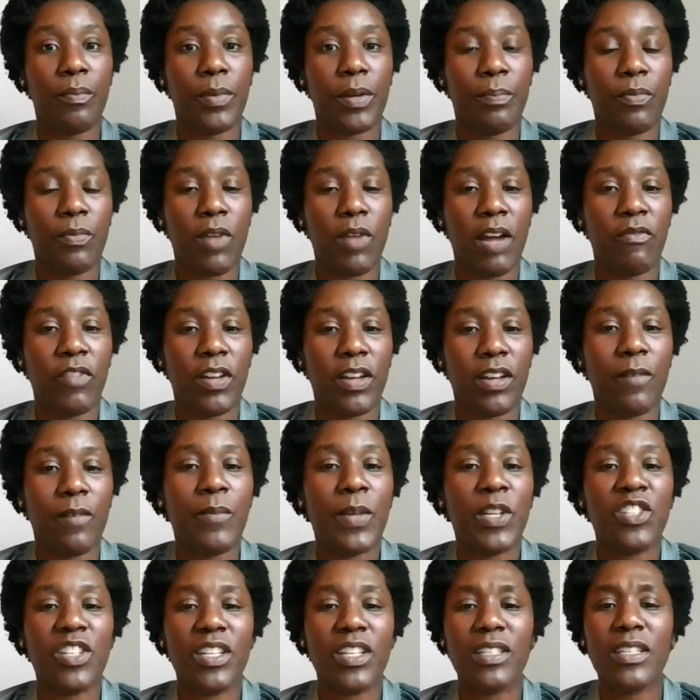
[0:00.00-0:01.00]
private
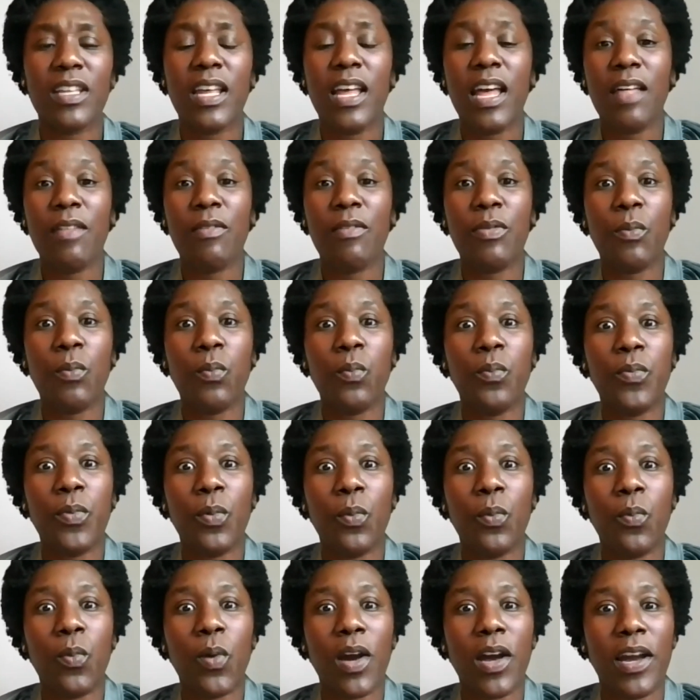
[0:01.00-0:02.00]
commissions, the
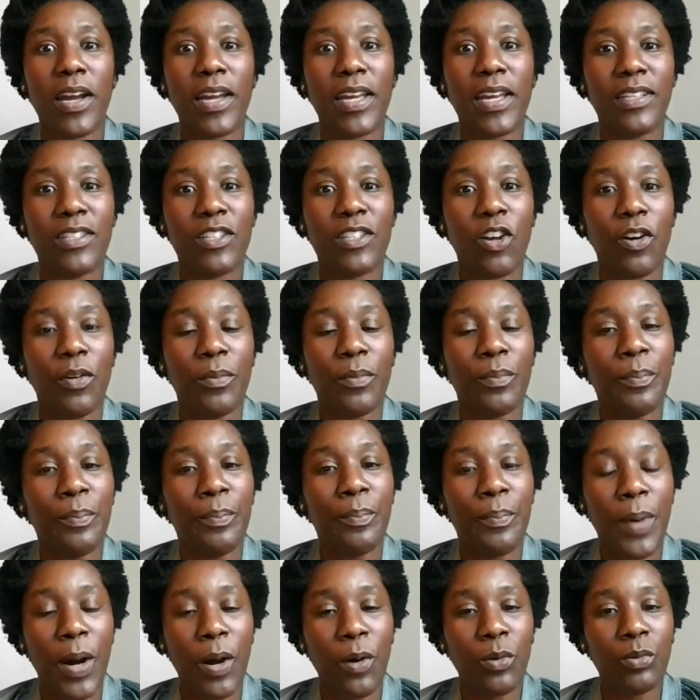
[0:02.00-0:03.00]
work has gotten
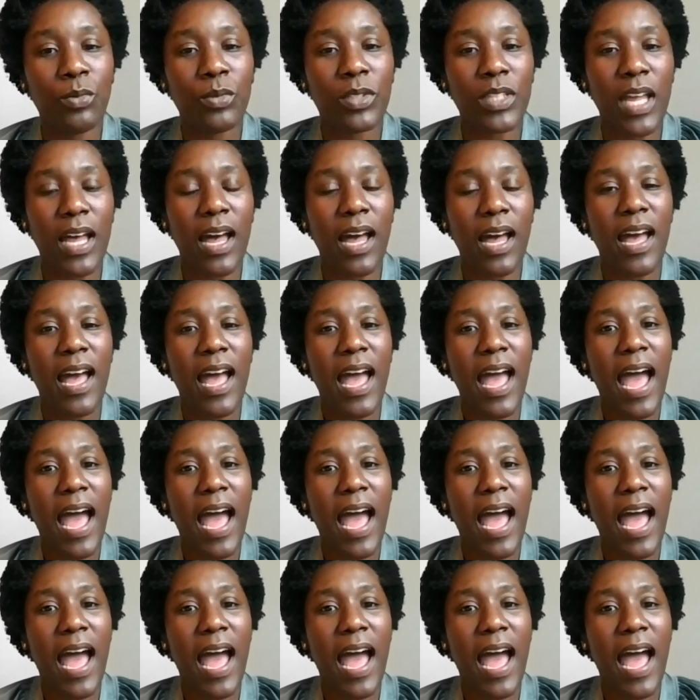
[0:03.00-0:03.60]
bolder.